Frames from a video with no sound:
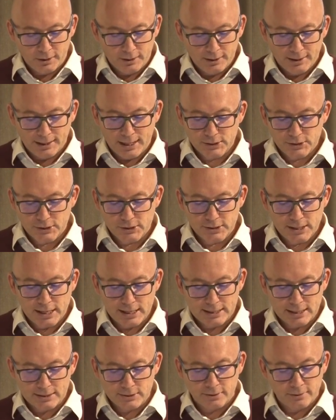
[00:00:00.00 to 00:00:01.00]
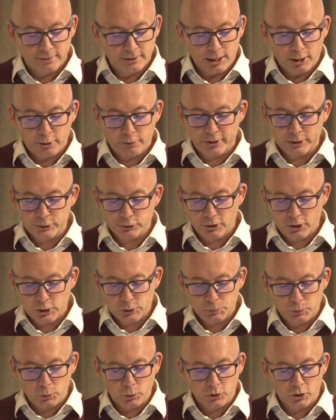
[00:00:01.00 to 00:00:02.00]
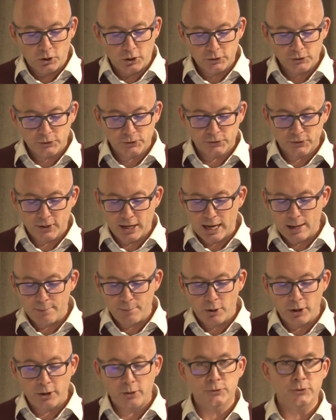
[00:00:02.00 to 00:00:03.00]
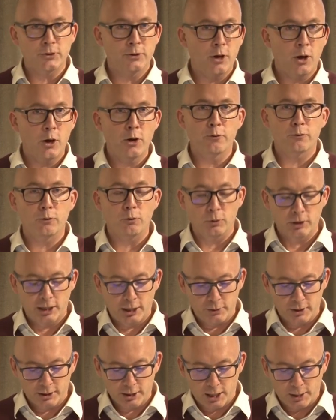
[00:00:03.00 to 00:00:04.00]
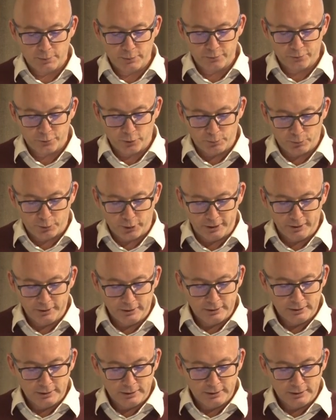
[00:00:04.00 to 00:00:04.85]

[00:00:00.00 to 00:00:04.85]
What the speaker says: Less is needed, lowering transport costs, air miles, and overall lower carbon footprint.